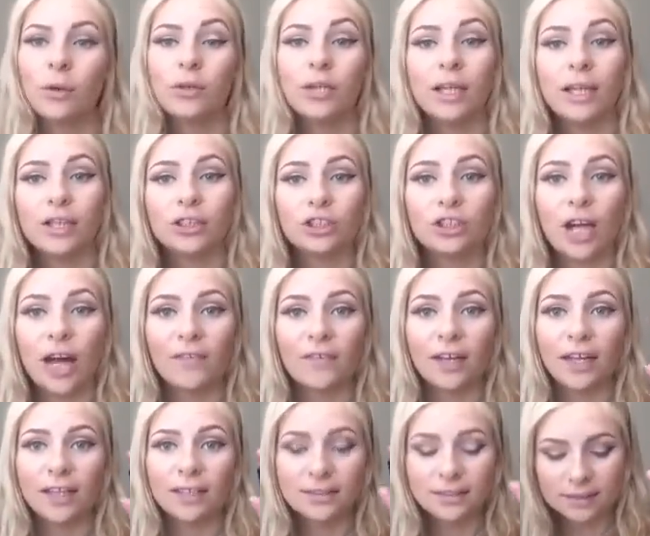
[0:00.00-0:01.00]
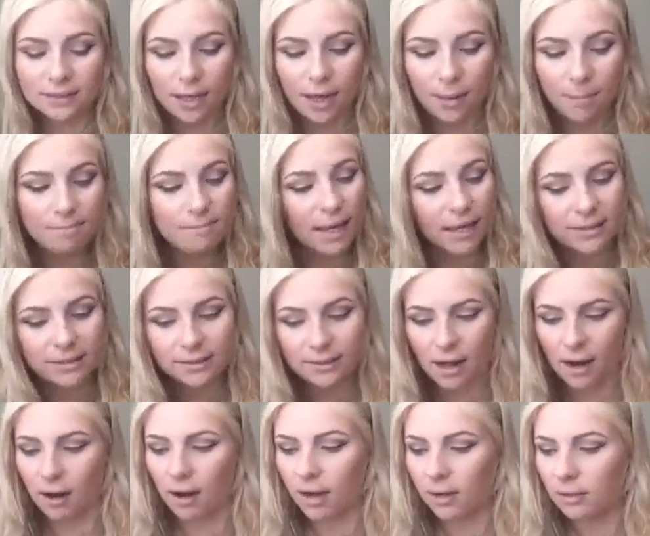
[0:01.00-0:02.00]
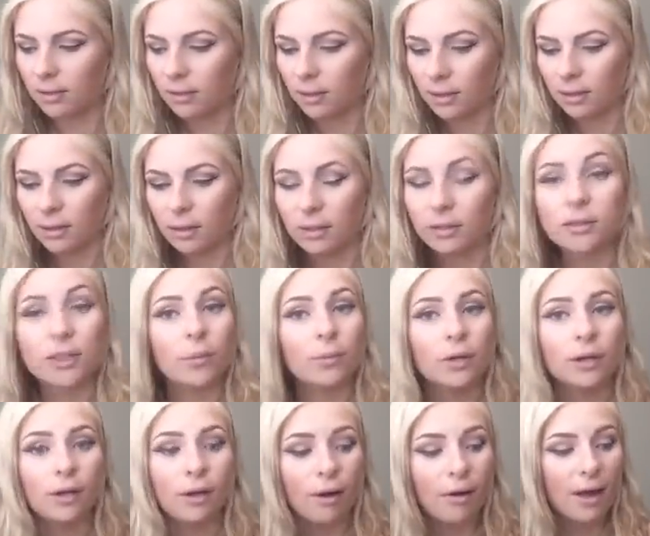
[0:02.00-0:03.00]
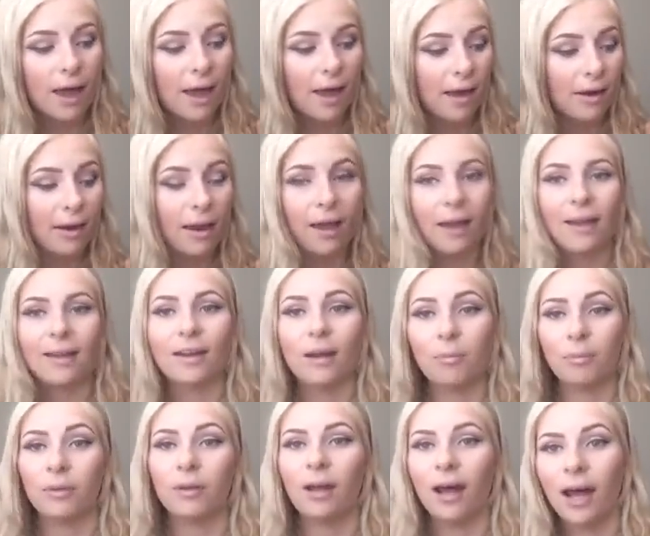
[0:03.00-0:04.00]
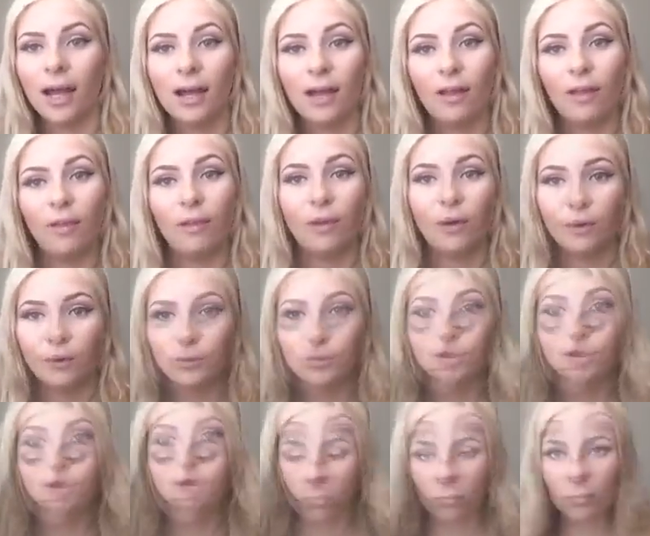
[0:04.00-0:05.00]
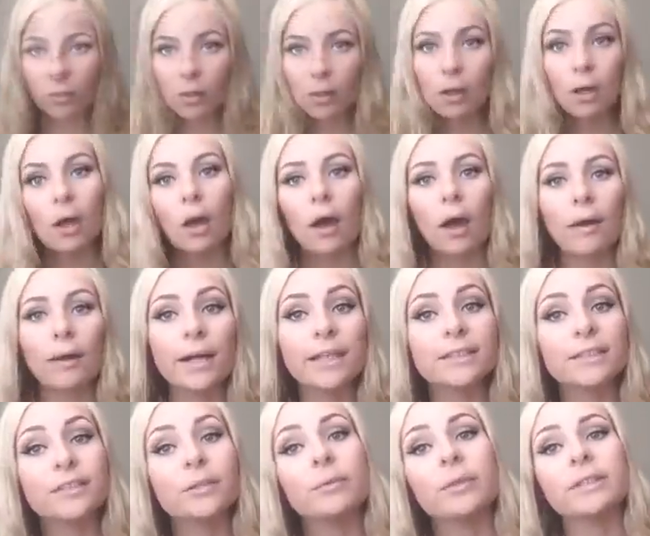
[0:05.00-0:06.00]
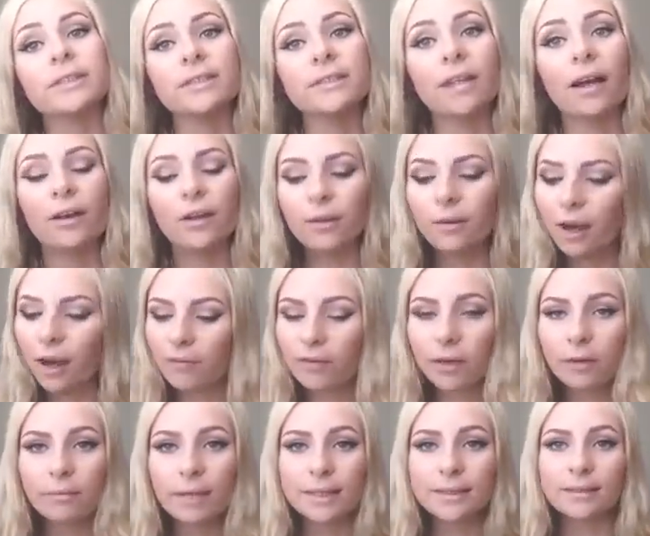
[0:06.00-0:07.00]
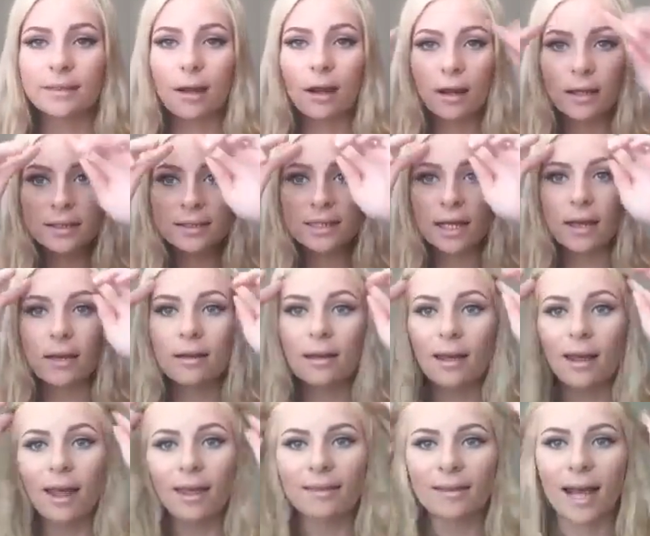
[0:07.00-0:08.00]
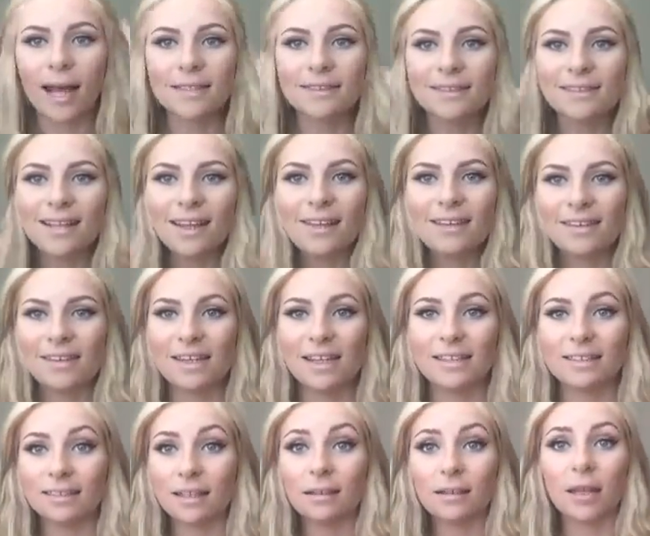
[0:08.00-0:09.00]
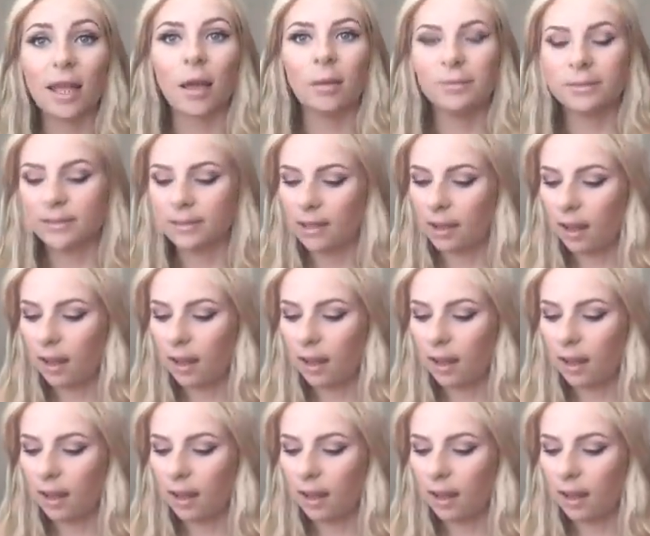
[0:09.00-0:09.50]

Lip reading: Extravagance mascara. So I'm going to go ahead and apply those. Alright, so once now you have your mascara done, last thing is lips.